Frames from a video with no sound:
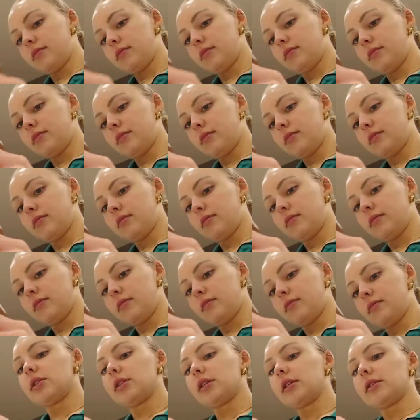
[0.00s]
Ooh.
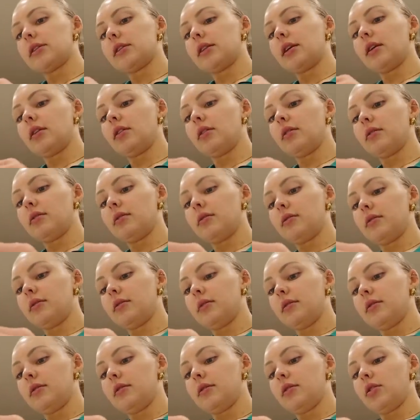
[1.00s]
It has like
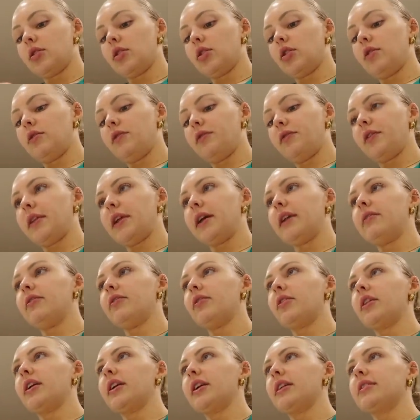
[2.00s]
good
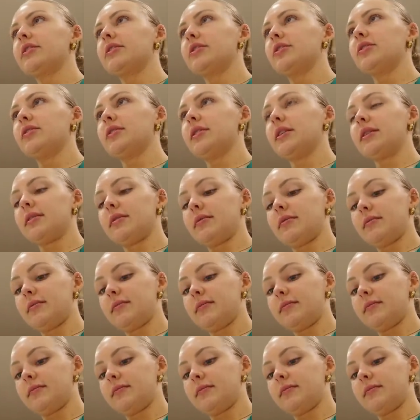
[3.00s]
flavoring to it.